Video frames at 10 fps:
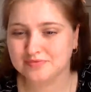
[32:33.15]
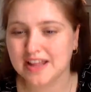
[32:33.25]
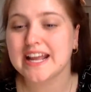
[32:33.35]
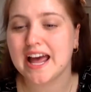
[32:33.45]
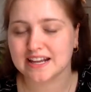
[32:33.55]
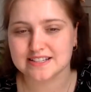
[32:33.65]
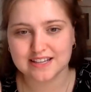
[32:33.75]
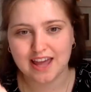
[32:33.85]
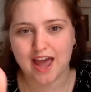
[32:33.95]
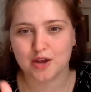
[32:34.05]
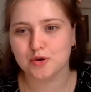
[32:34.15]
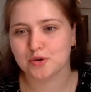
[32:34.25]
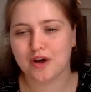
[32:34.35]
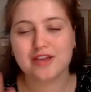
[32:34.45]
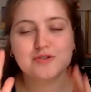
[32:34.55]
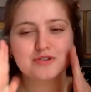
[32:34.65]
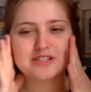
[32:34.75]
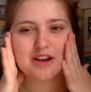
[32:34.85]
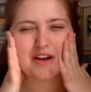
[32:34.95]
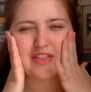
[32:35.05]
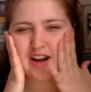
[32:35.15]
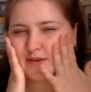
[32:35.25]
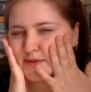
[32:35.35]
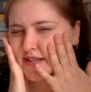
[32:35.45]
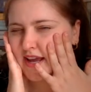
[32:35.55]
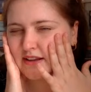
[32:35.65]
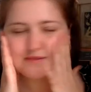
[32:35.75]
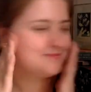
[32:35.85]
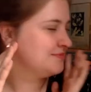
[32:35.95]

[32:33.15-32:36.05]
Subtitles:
Like Alice. Okay, cool. I thought so. And then I was like,